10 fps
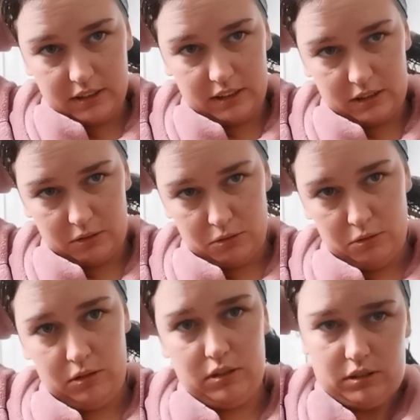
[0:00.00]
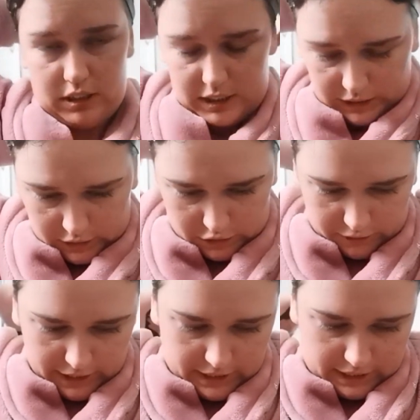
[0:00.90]
It's all
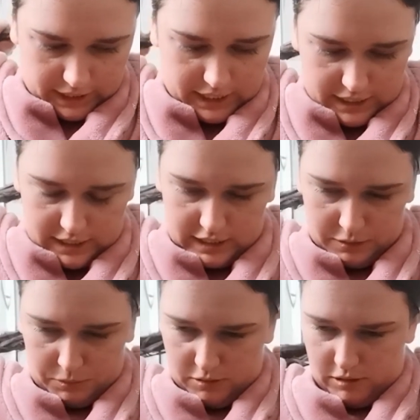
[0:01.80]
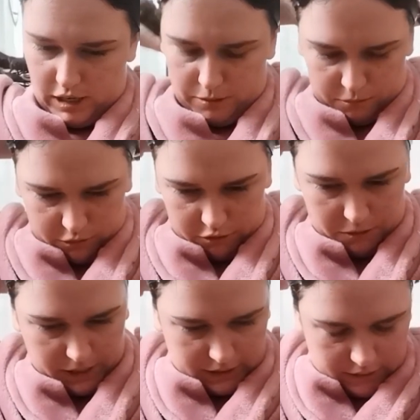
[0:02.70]
saturated, and then I will comb
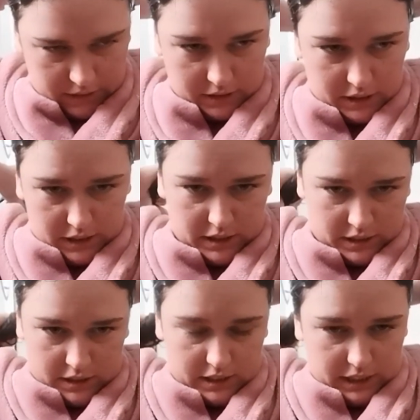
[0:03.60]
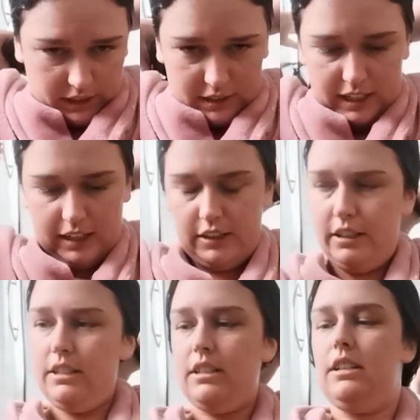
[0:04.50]
through it in a
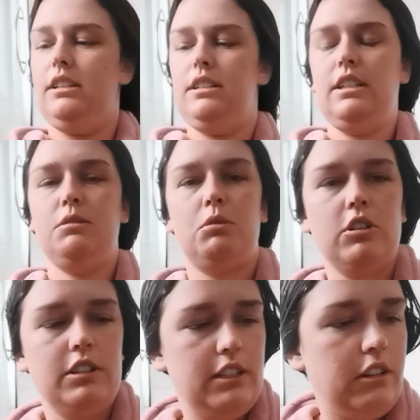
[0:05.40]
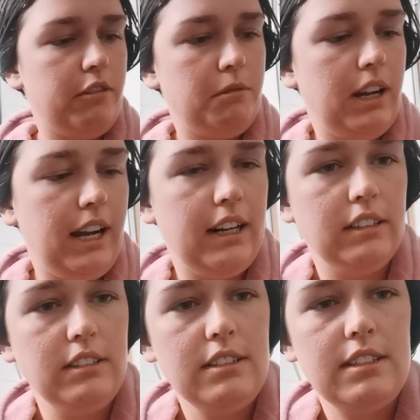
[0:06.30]
second. I just need to wash this off my
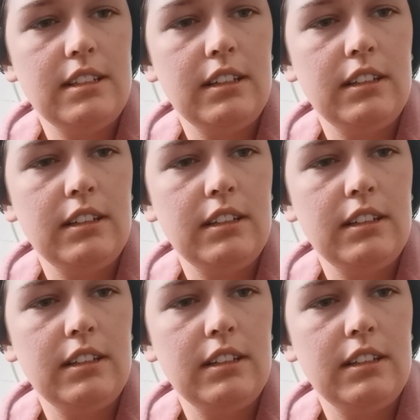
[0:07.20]
hands.